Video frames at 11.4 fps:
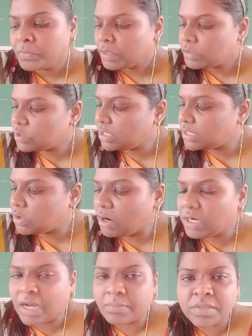So these
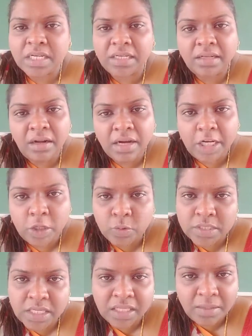all comes under
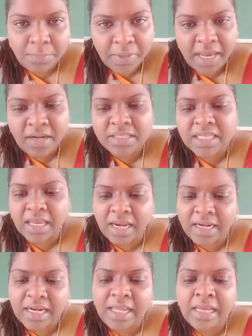reducing the pain.
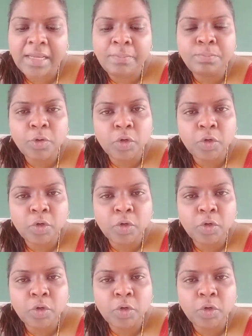Secondly, improve